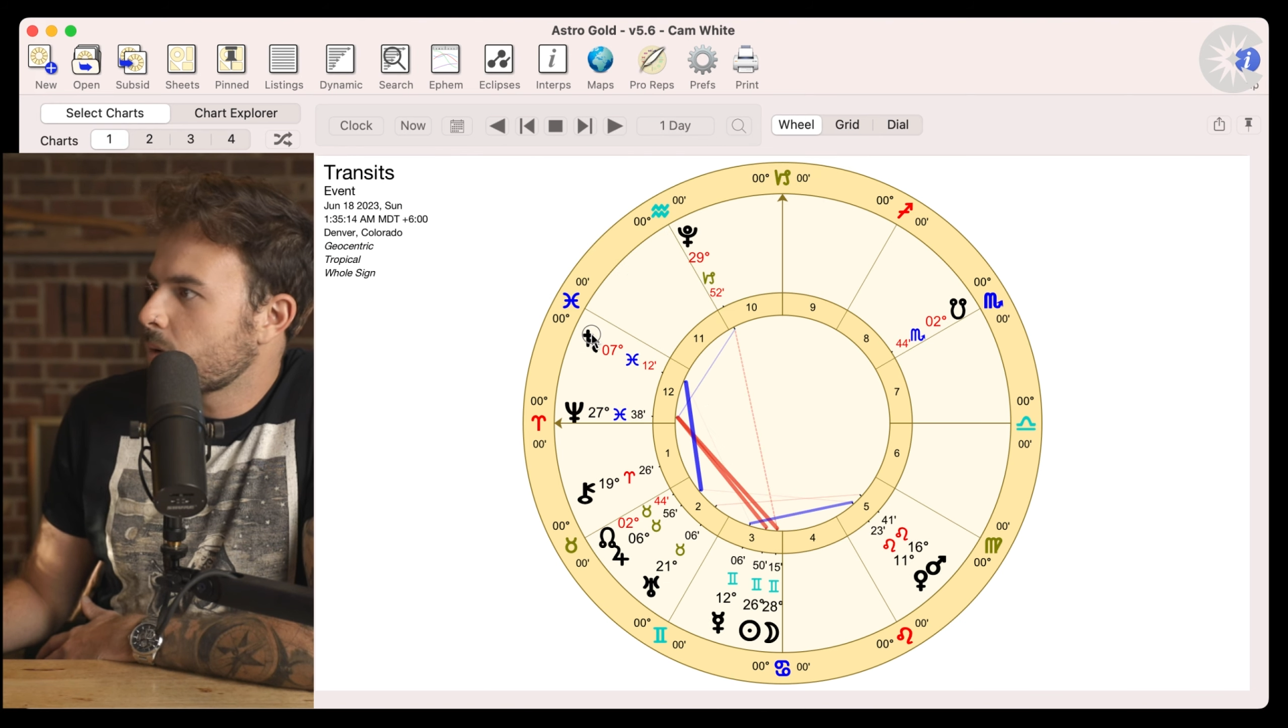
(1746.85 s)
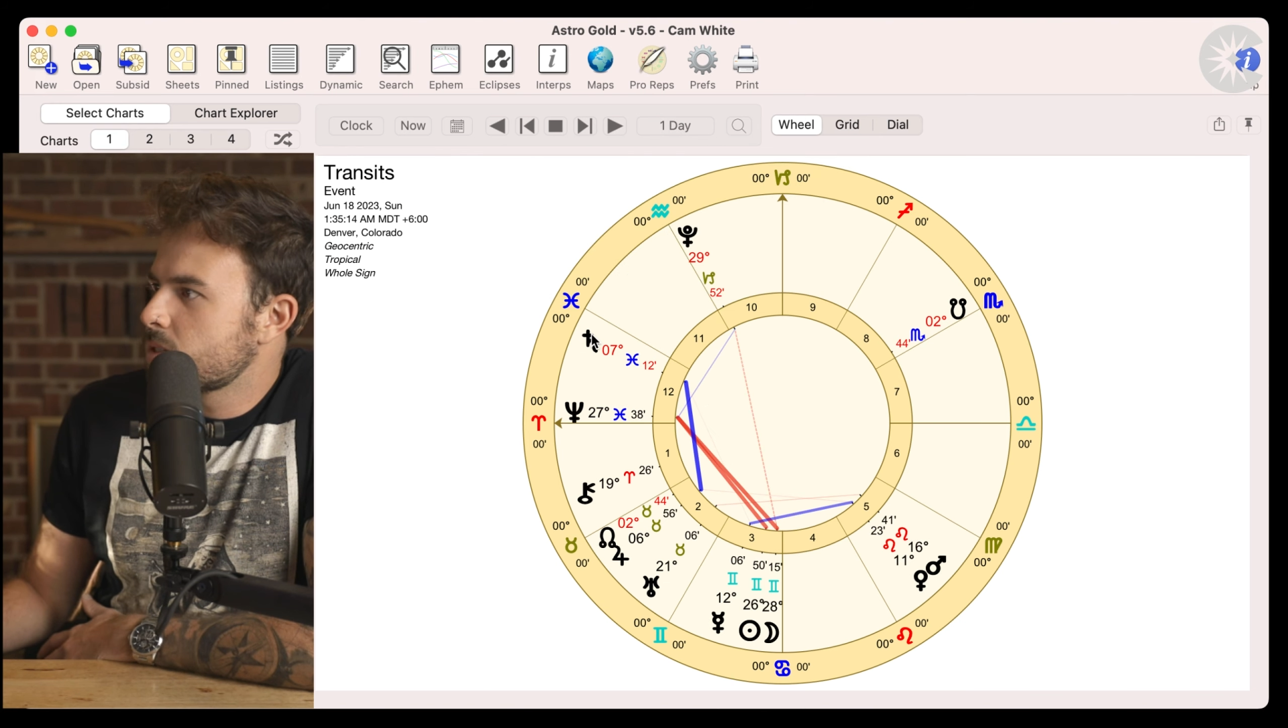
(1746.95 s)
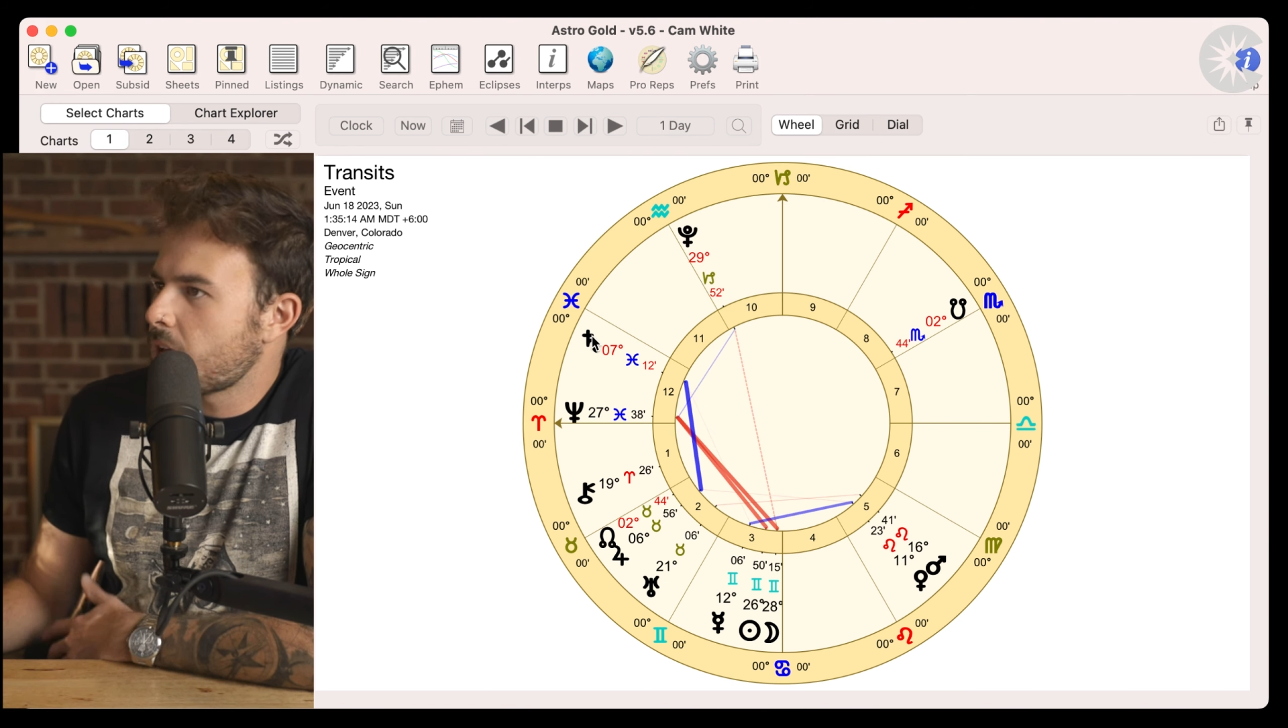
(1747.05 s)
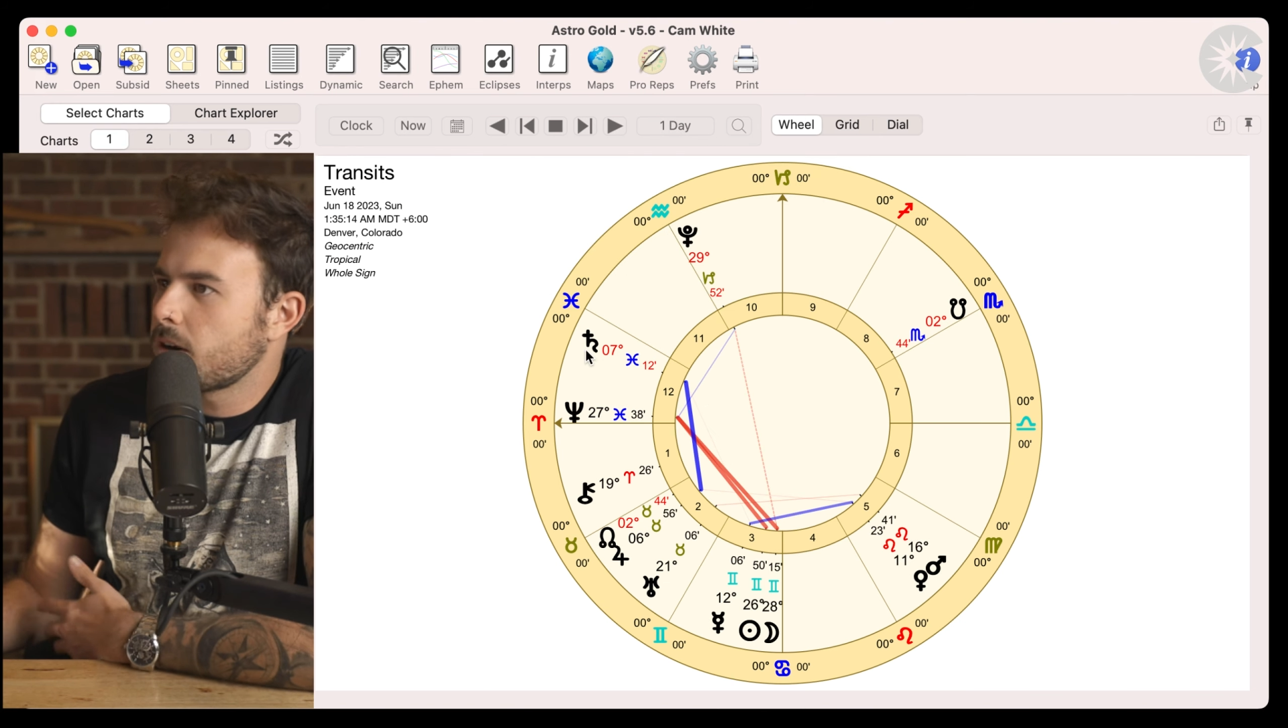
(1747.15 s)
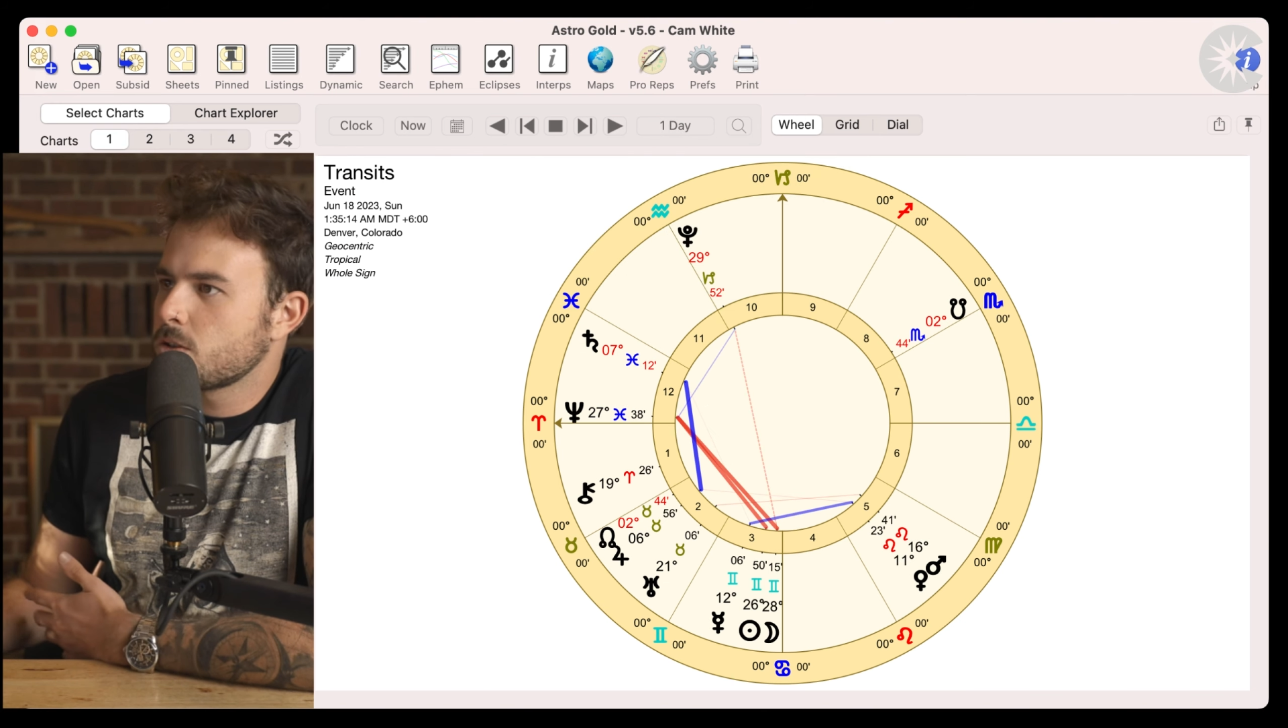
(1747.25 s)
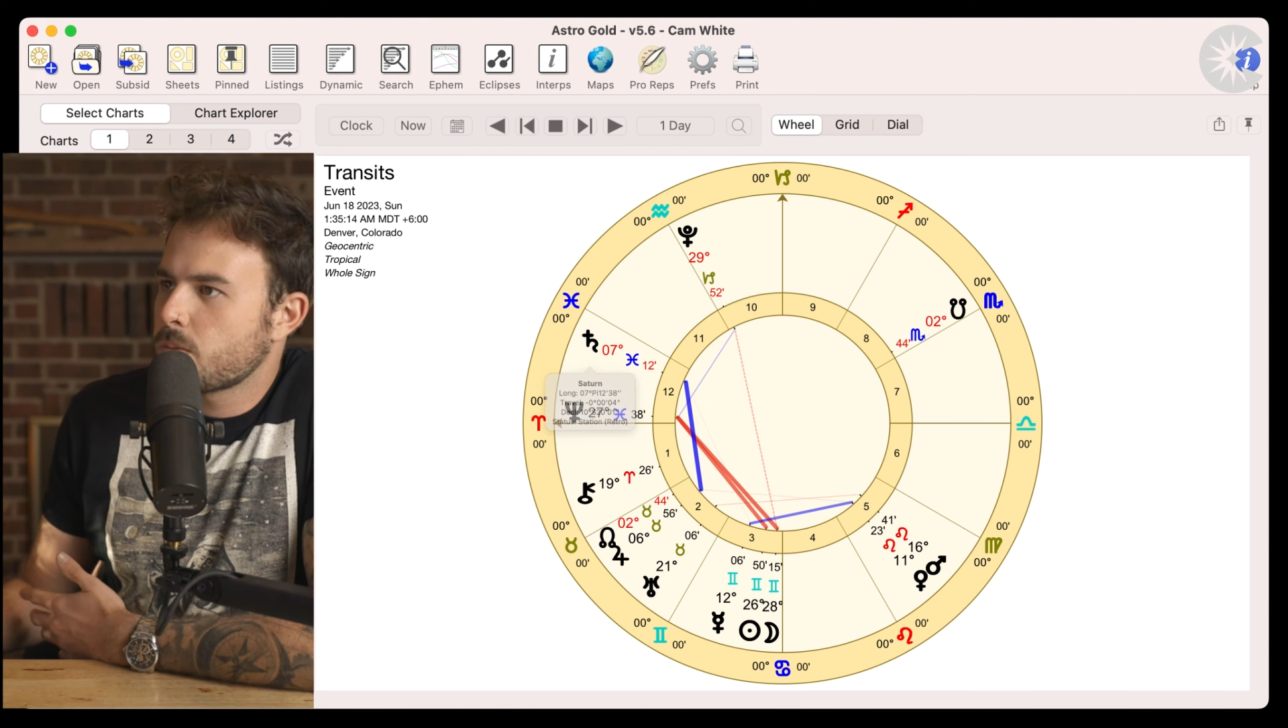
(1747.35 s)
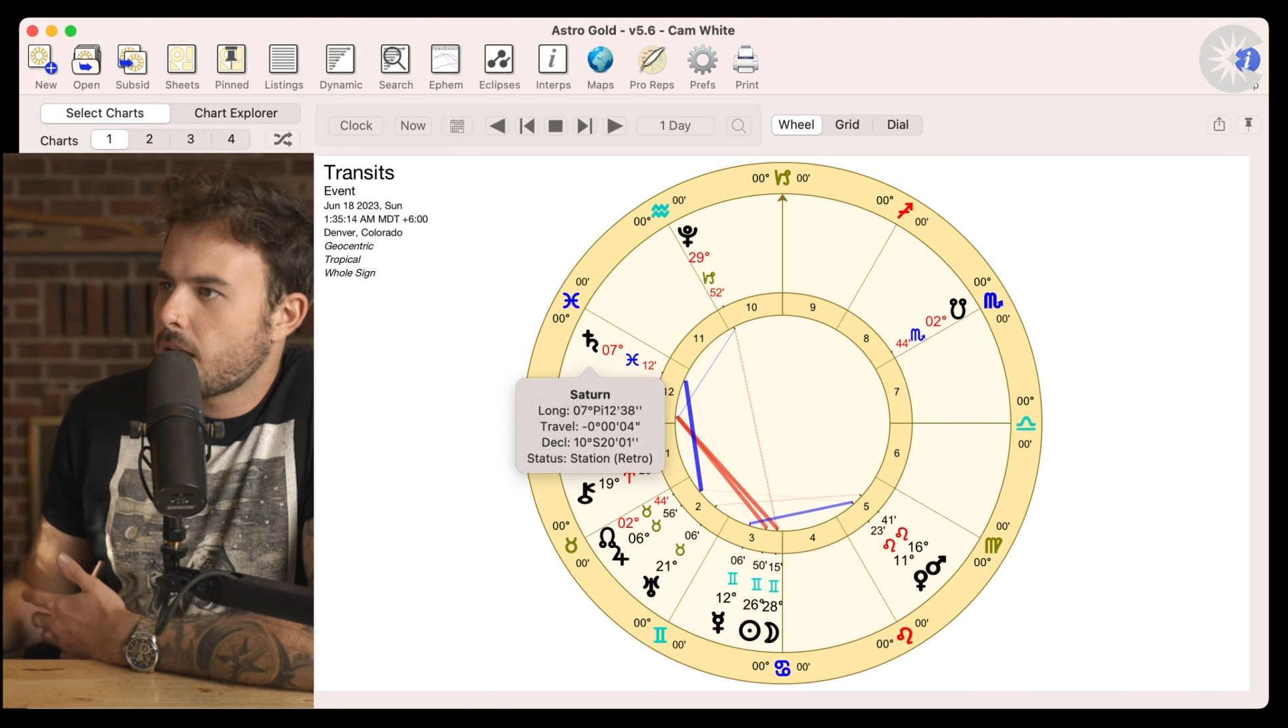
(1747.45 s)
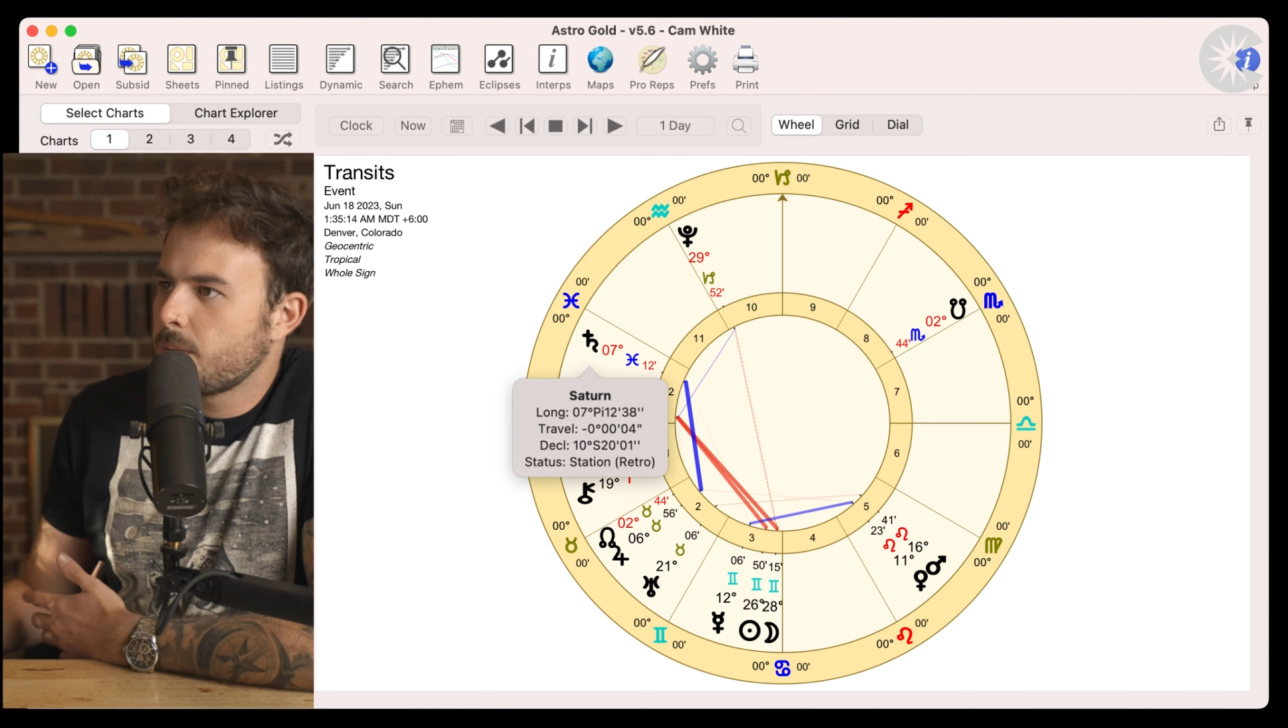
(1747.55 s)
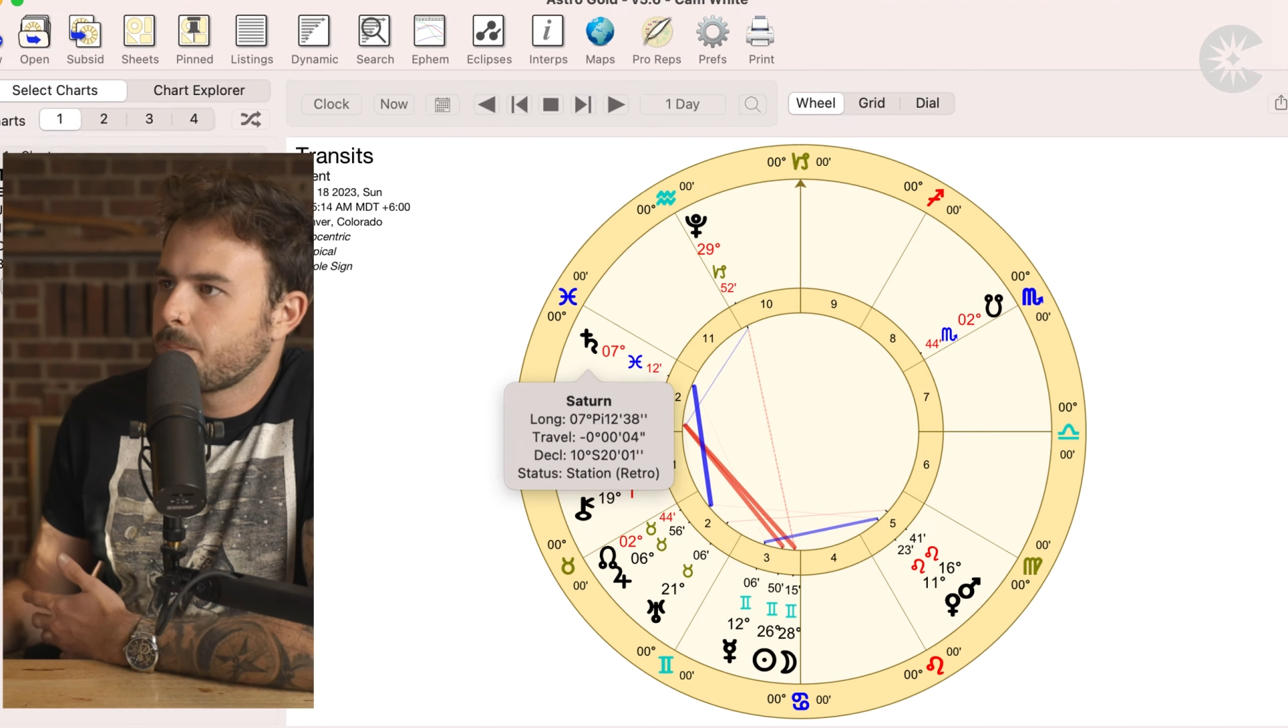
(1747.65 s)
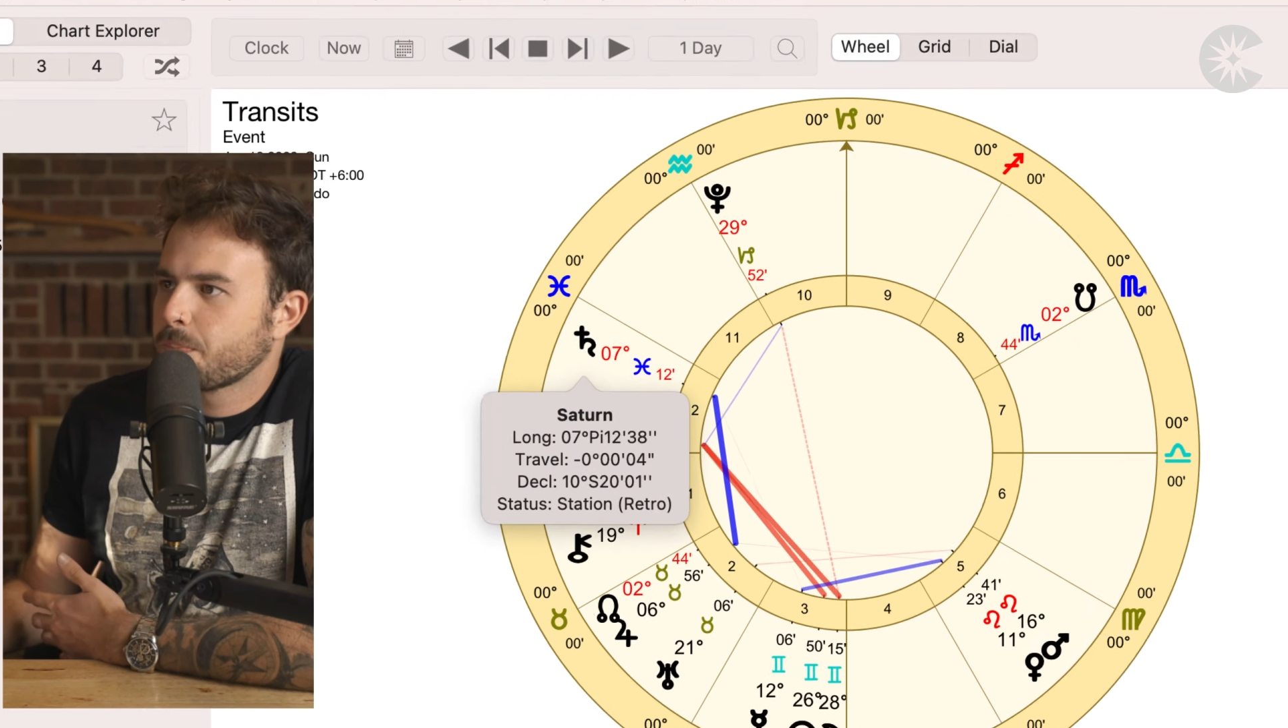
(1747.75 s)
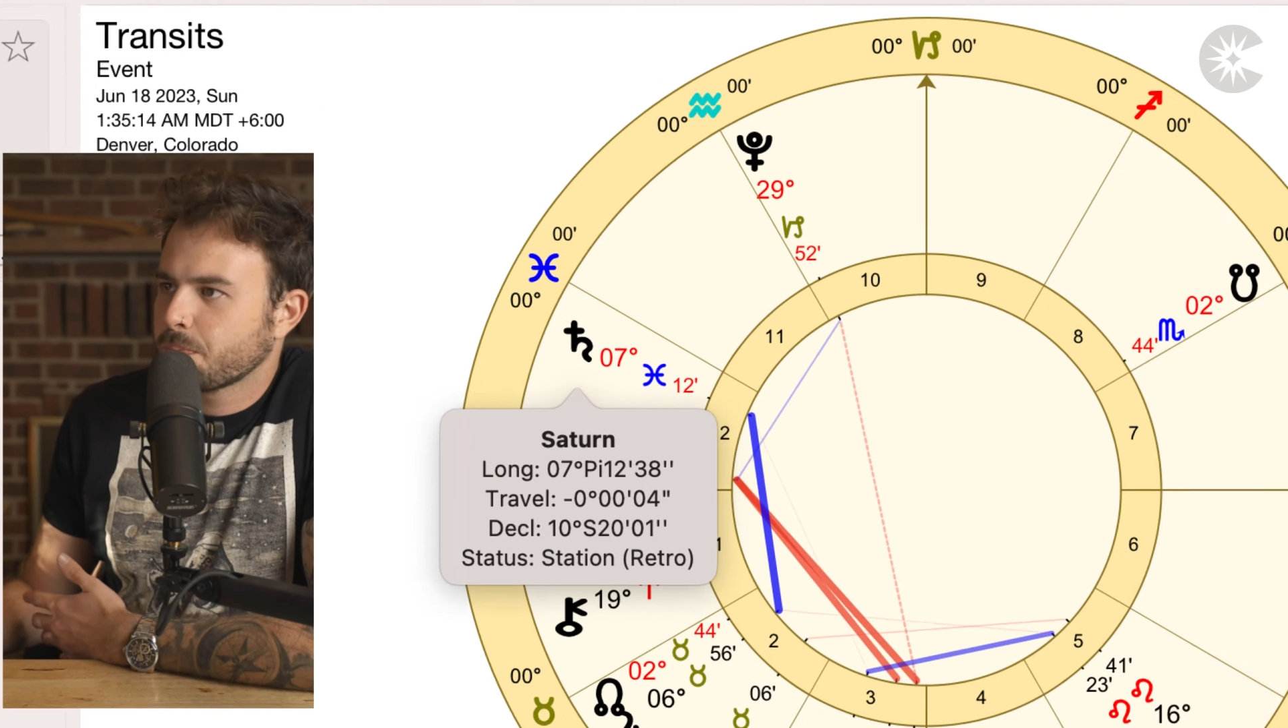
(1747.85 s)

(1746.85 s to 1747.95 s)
Saturn's red.